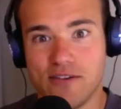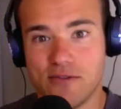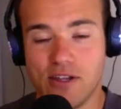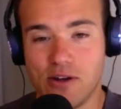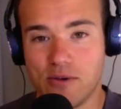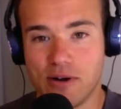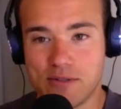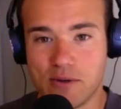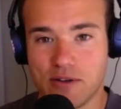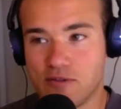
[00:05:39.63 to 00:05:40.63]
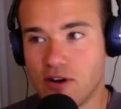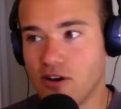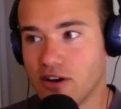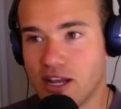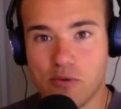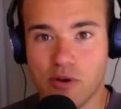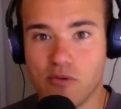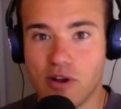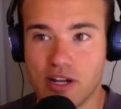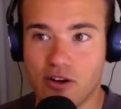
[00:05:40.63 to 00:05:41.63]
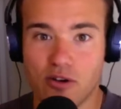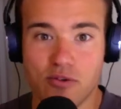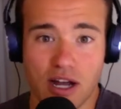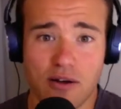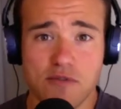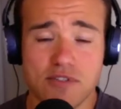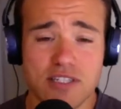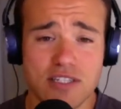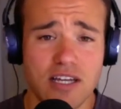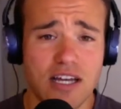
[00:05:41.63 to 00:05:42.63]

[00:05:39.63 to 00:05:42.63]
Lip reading: When I was working for Hurricane, we were running our own conferences.